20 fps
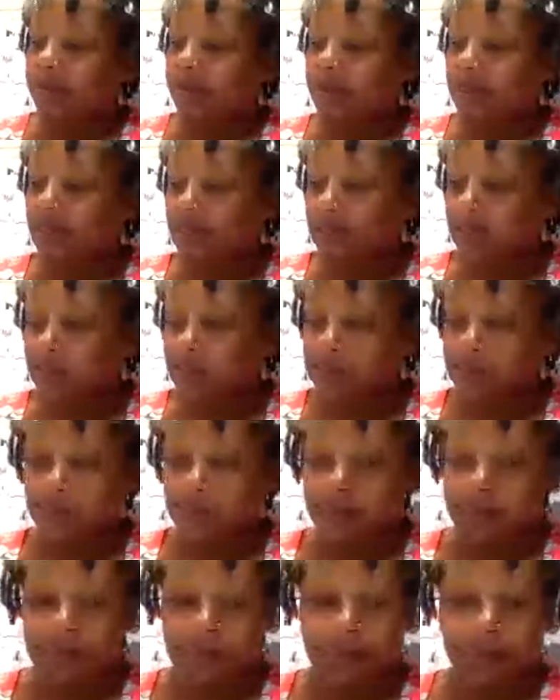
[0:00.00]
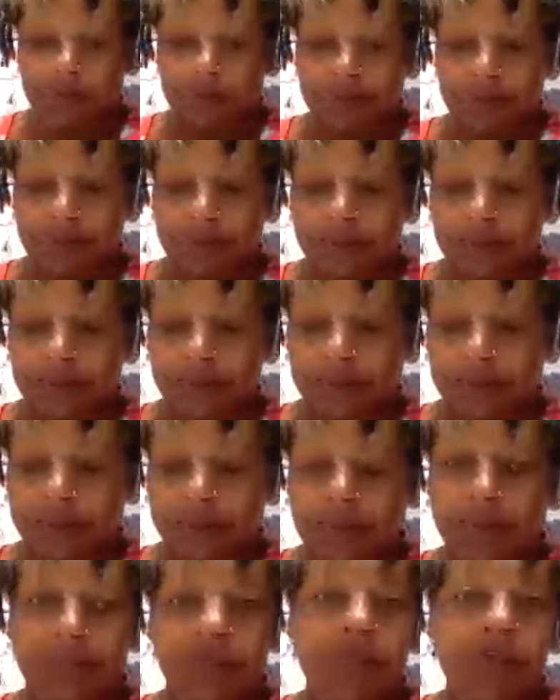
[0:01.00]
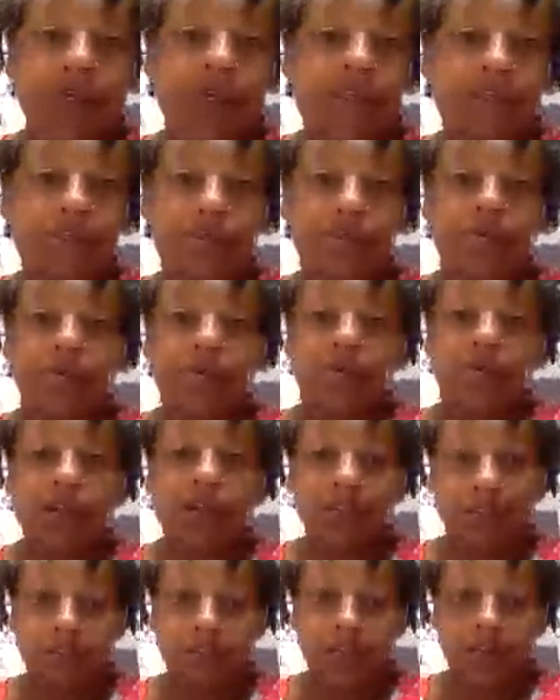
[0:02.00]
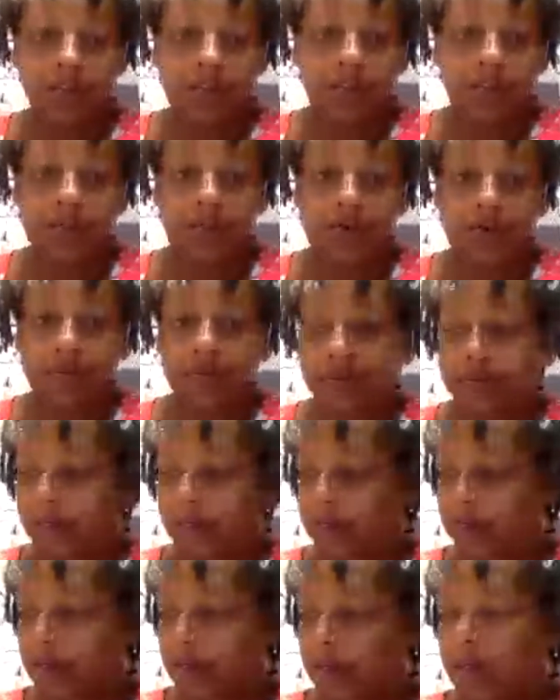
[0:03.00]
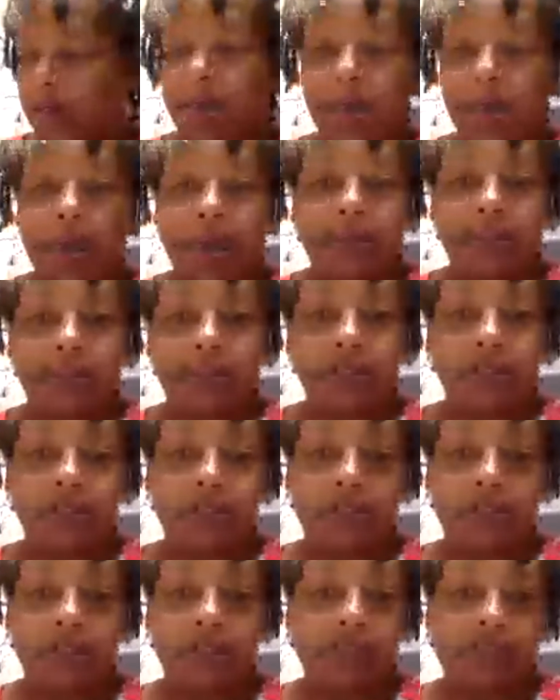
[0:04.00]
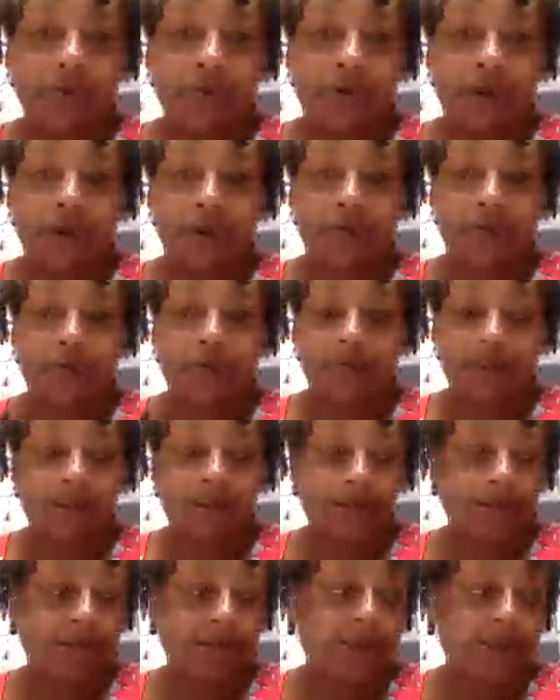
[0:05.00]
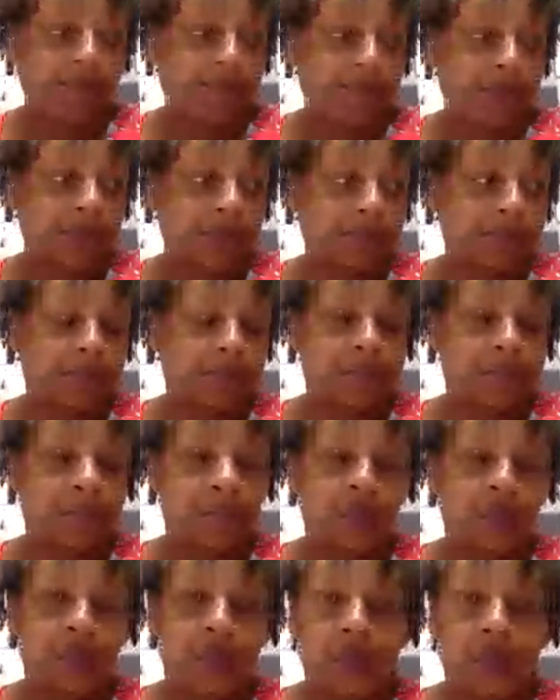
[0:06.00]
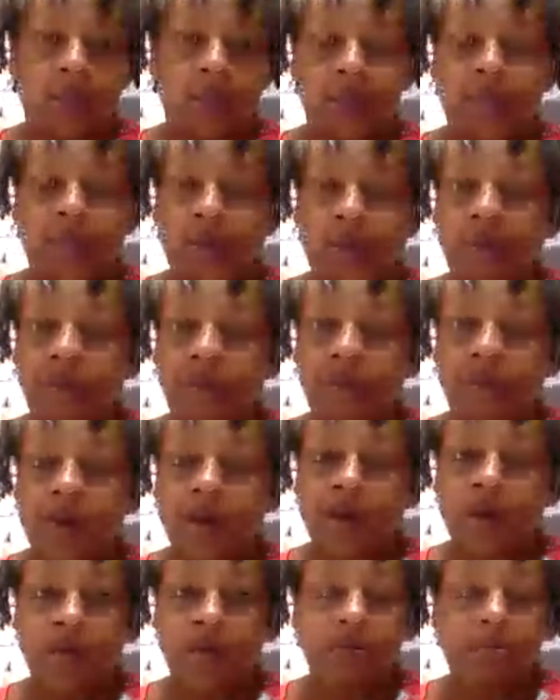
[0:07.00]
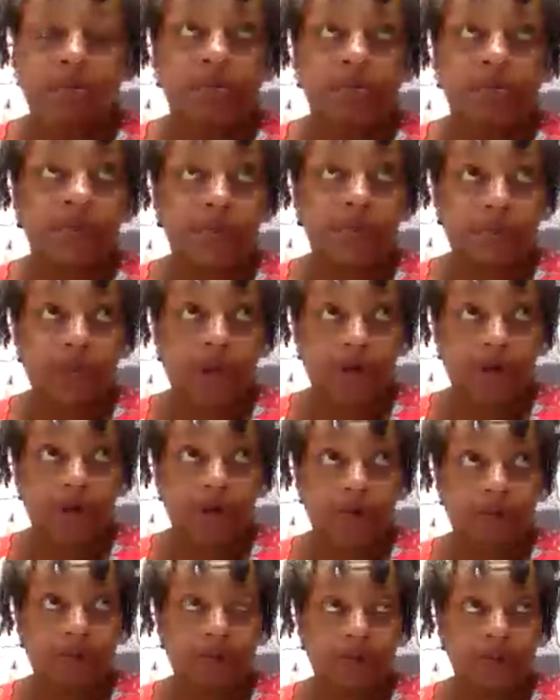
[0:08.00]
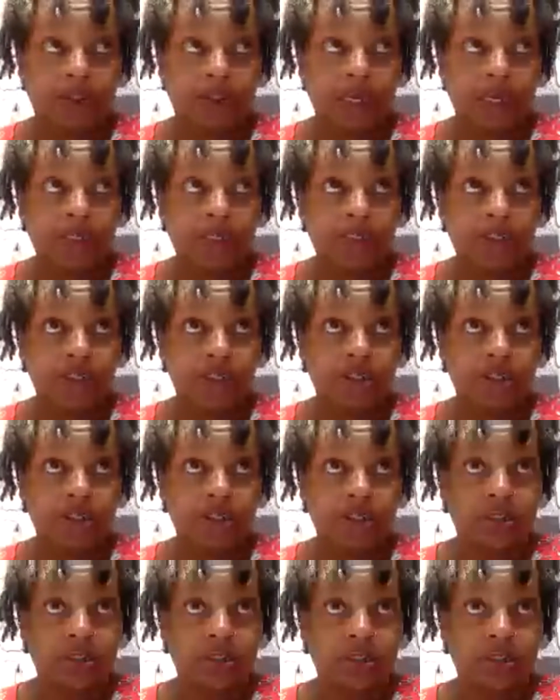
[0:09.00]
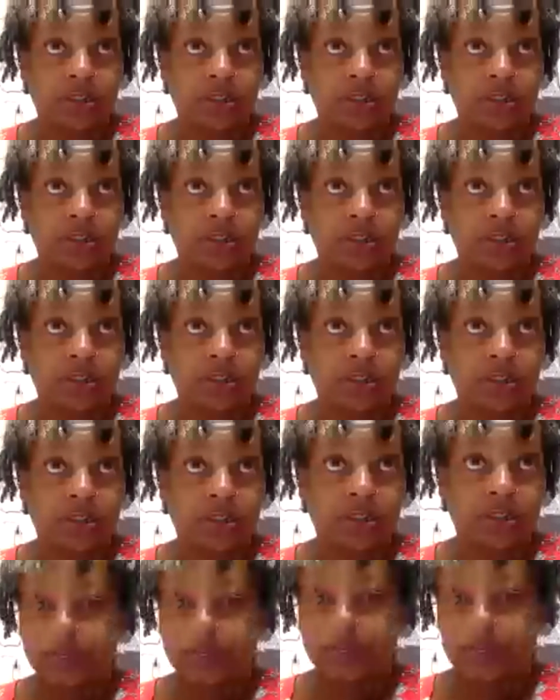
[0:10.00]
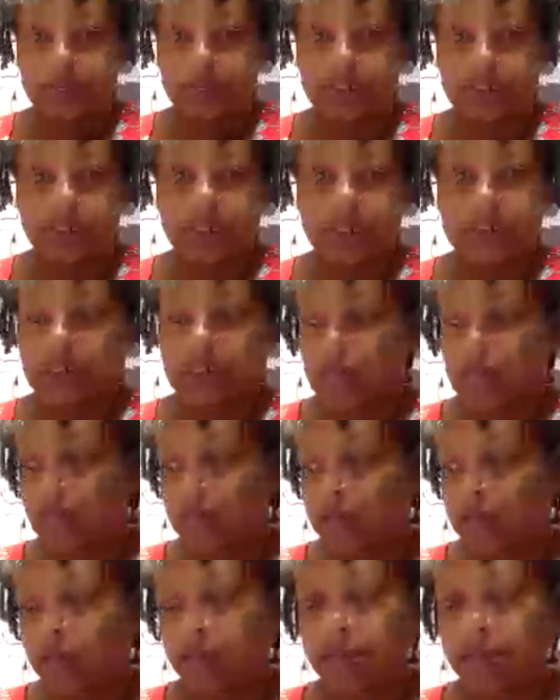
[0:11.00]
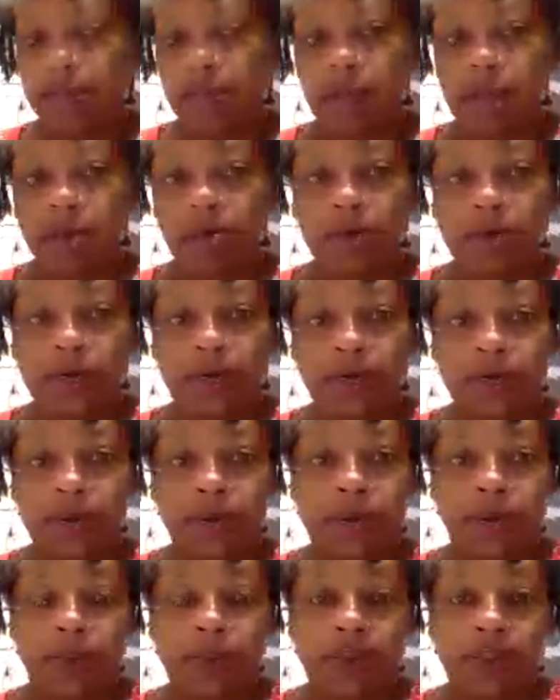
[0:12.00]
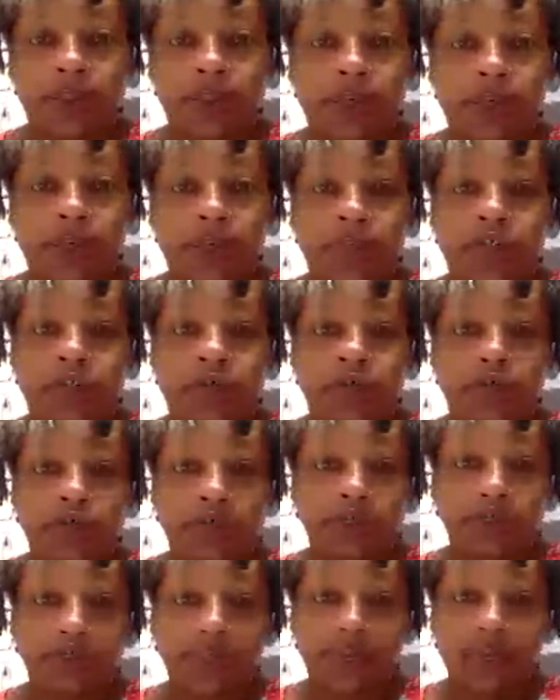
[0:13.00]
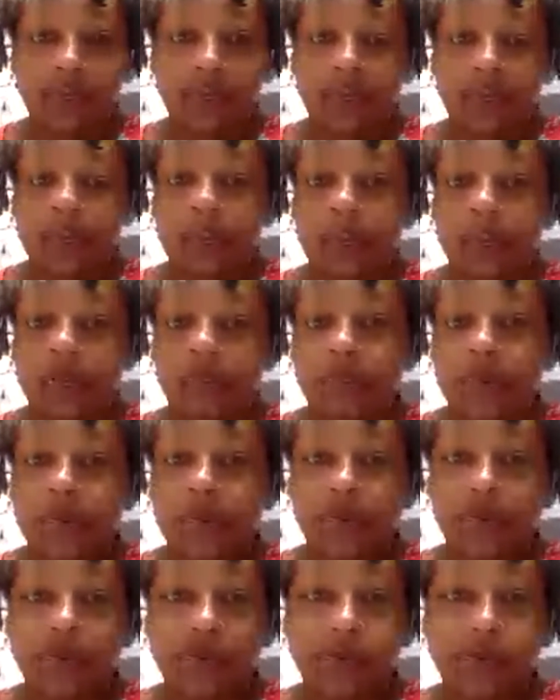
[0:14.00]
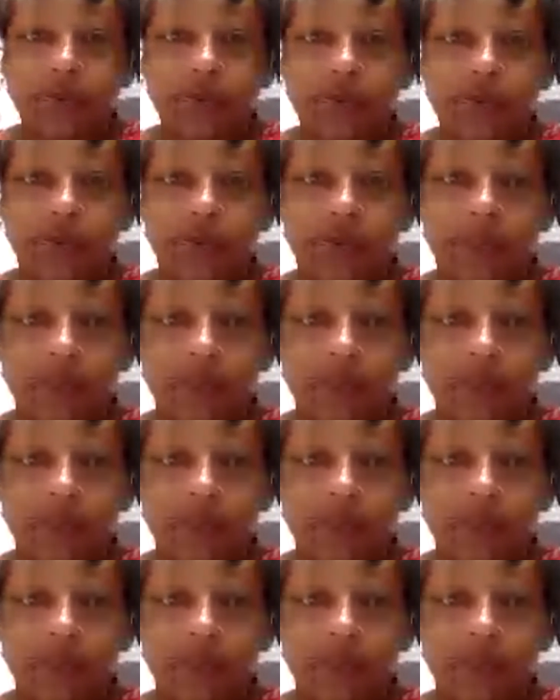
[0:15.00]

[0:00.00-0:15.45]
Please, if you can do nothing for me, at least just pray for my family. Pray for our protection, our peace, and our health and strength to make it through